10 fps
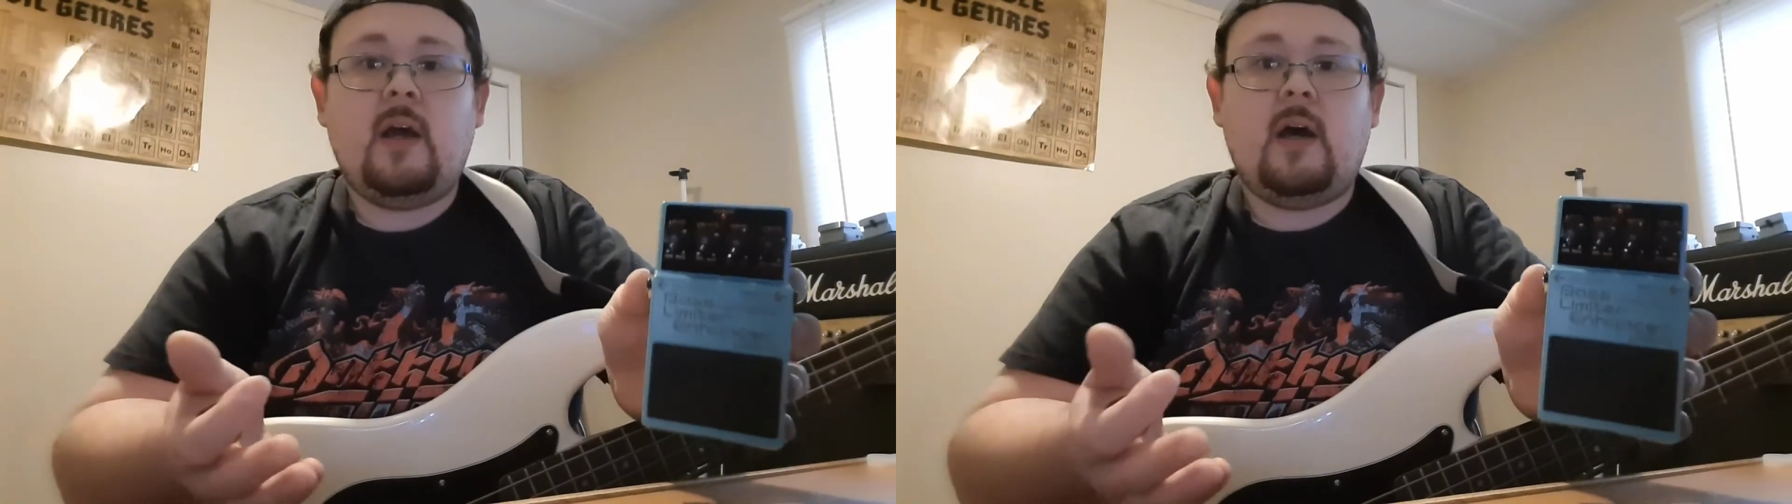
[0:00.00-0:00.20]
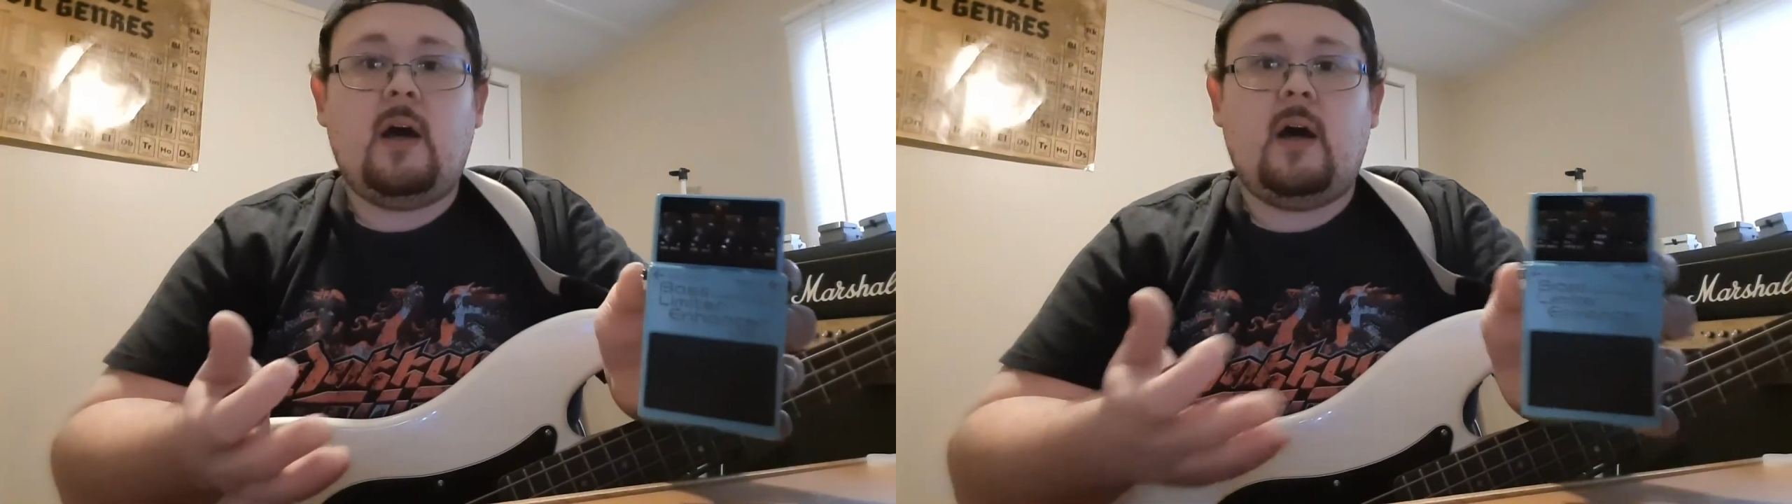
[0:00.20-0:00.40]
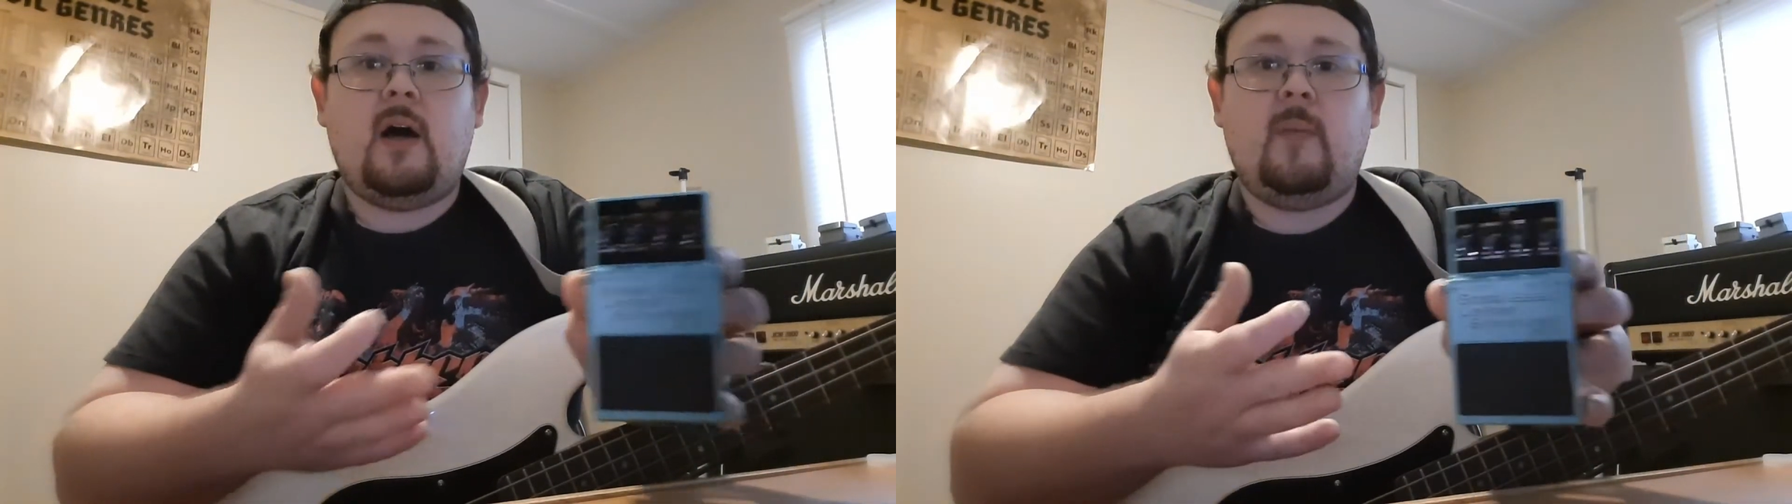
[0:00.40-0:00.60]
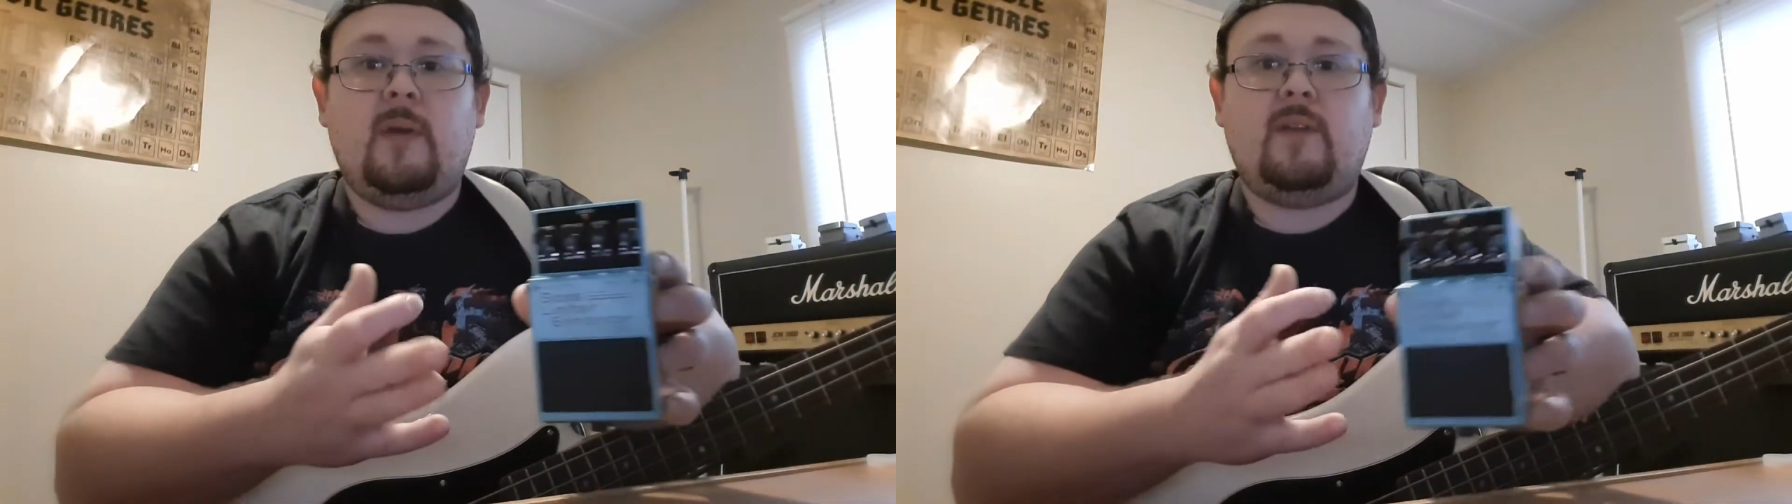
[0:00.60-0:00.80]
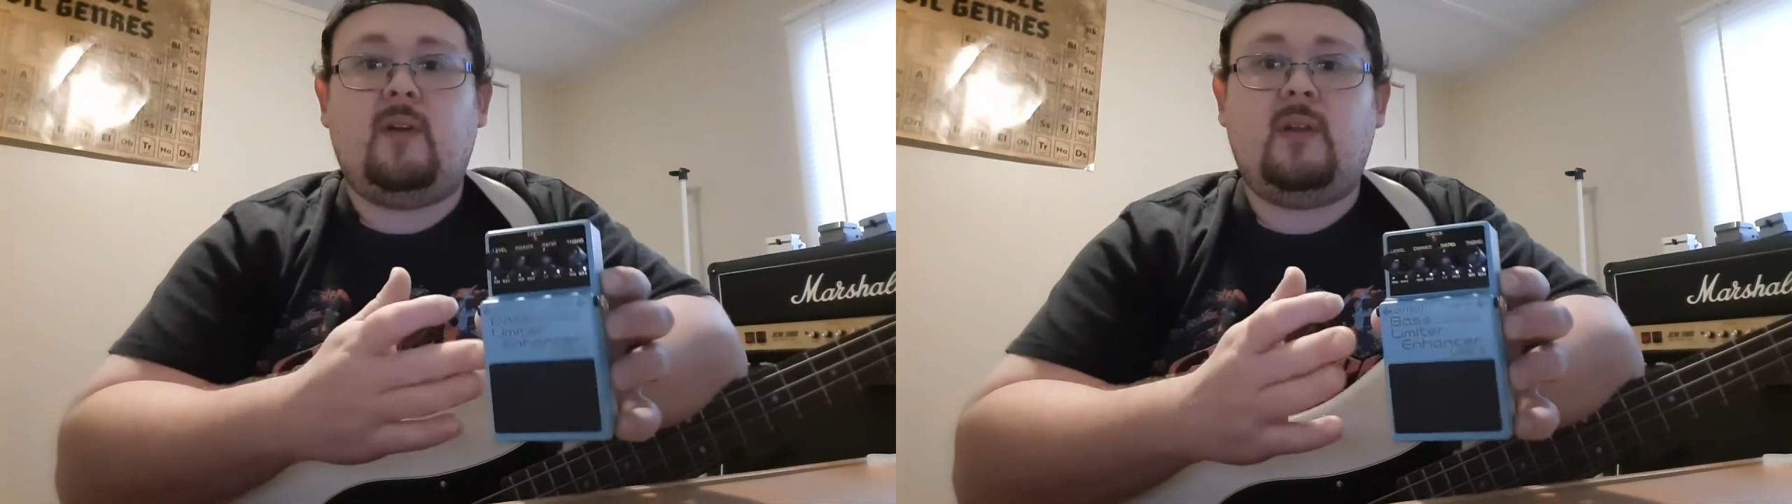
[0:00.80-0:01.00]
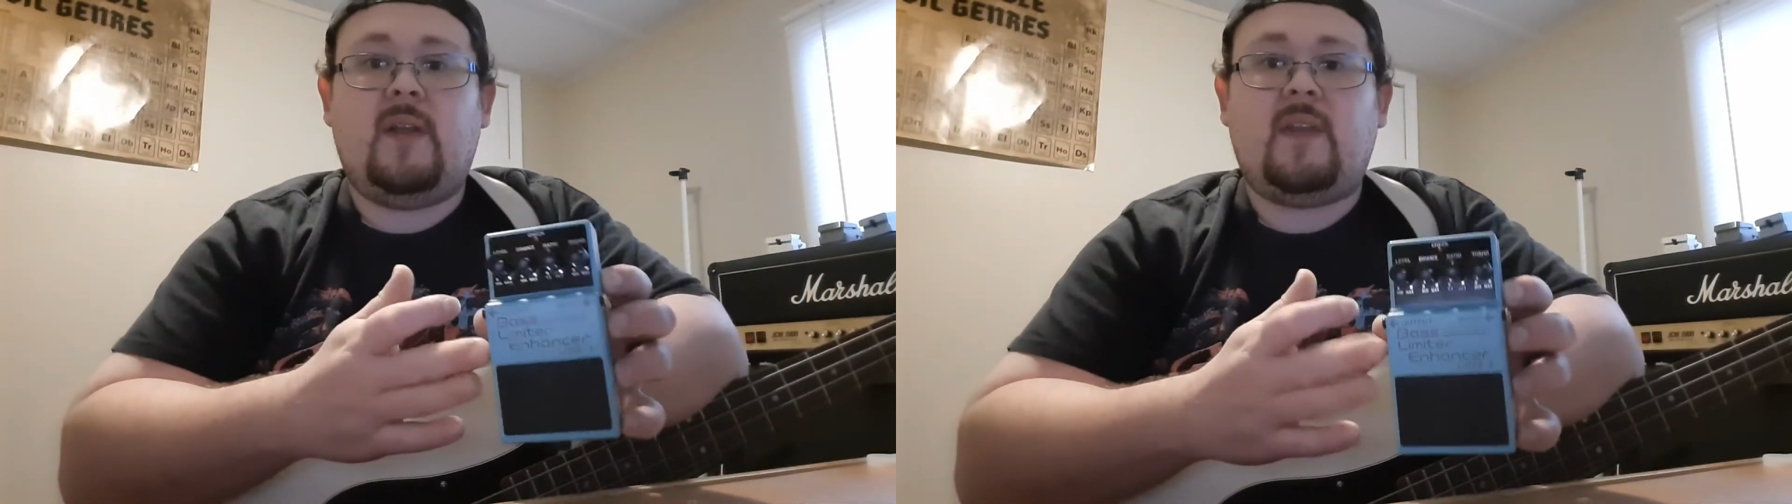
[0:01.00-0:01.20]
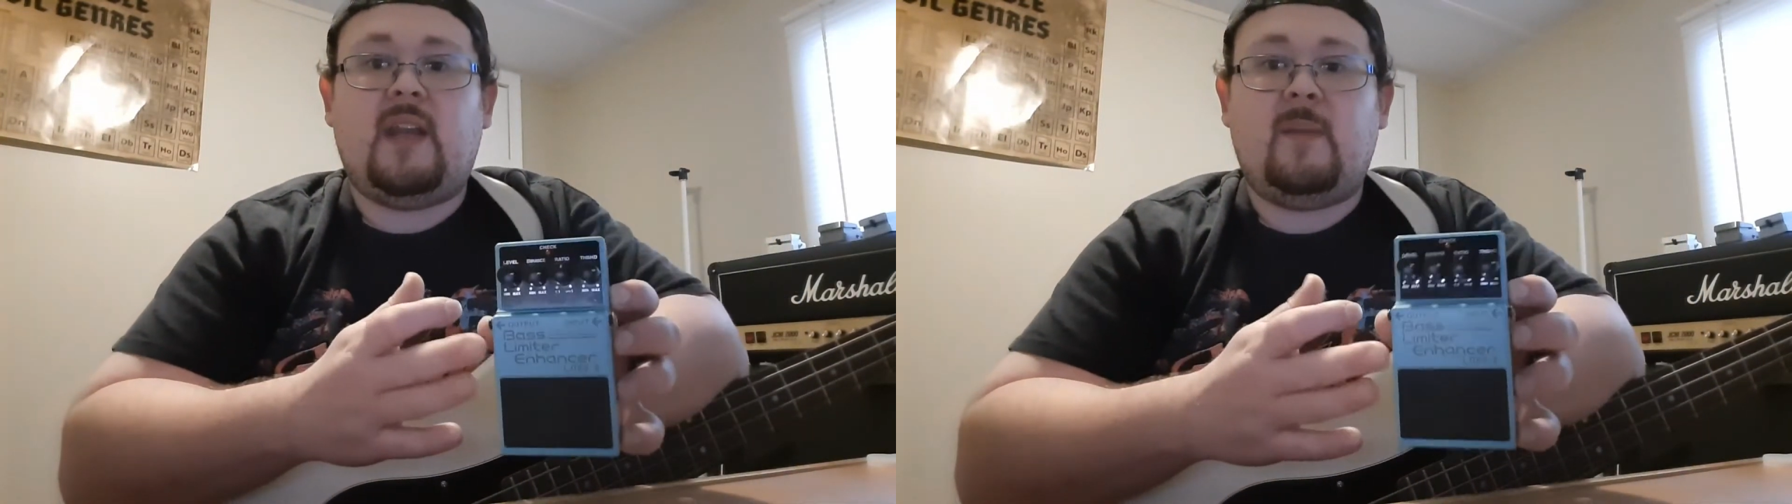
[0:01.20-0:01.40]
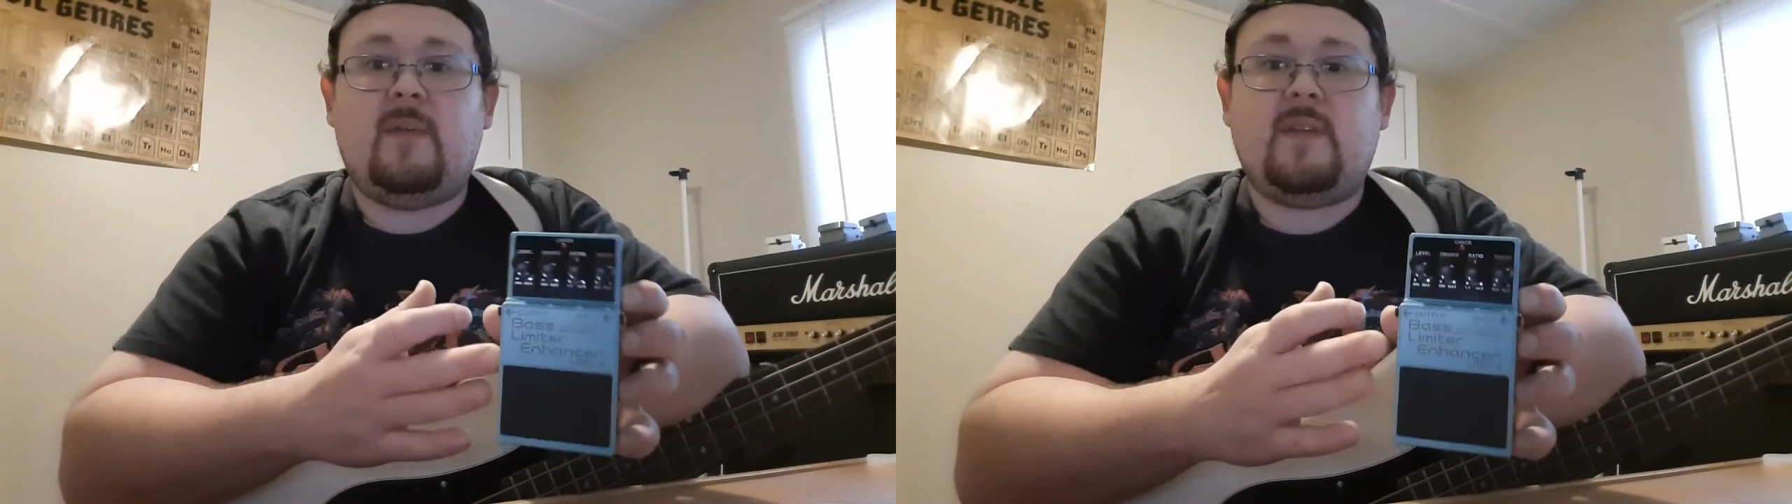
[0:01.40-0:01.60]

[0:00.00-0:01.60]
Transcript: And don't let the name of